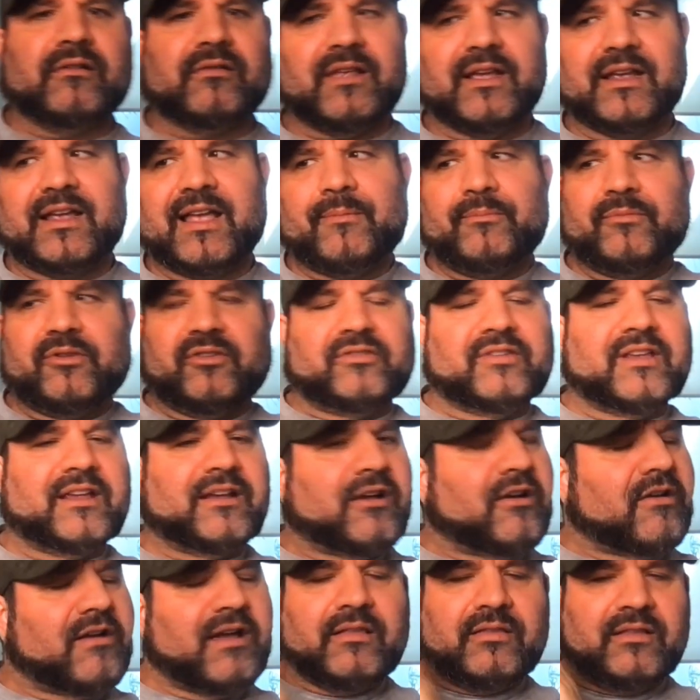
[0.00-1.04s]
Like, I'm just like,
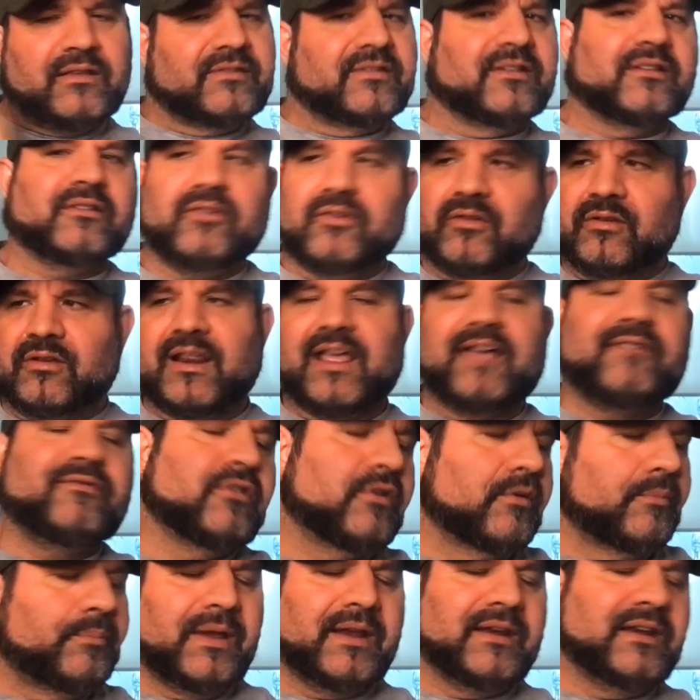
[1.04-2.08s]
all right, listen, you can have your
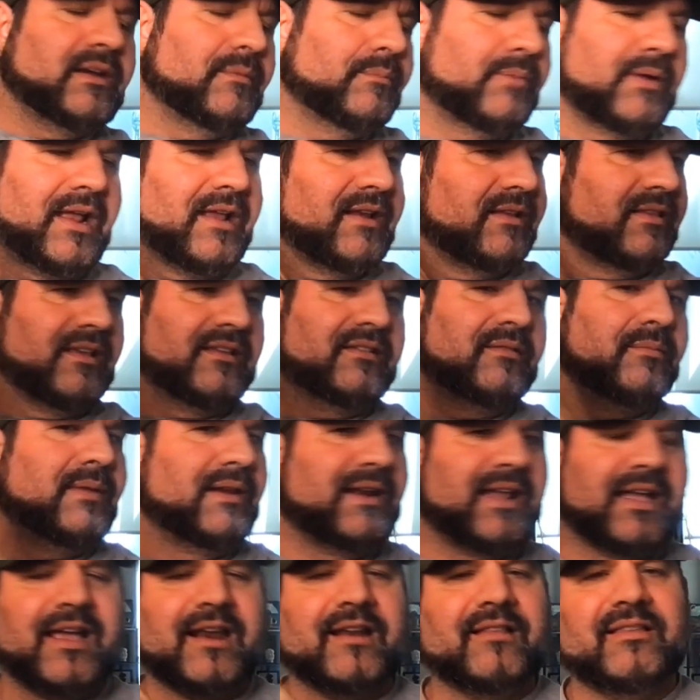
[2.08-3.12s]
opinion, but it doesn't mean
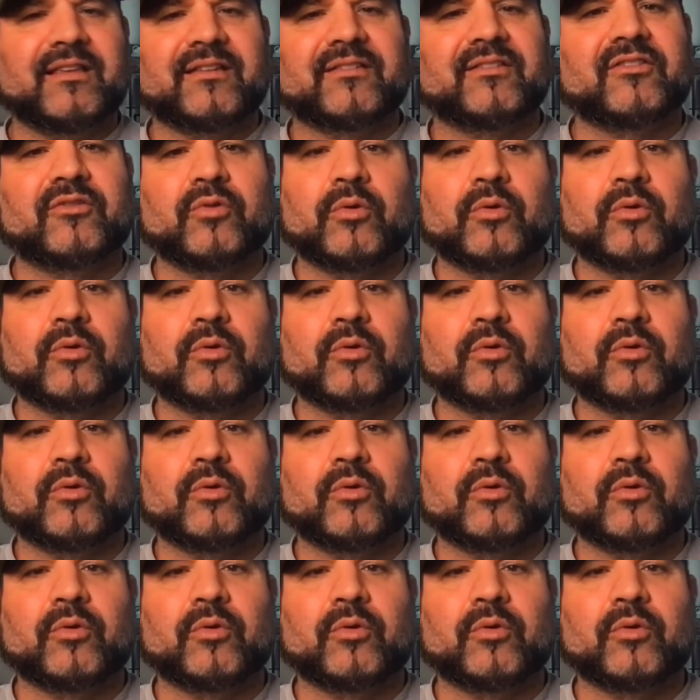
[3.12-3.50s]
I got to listen to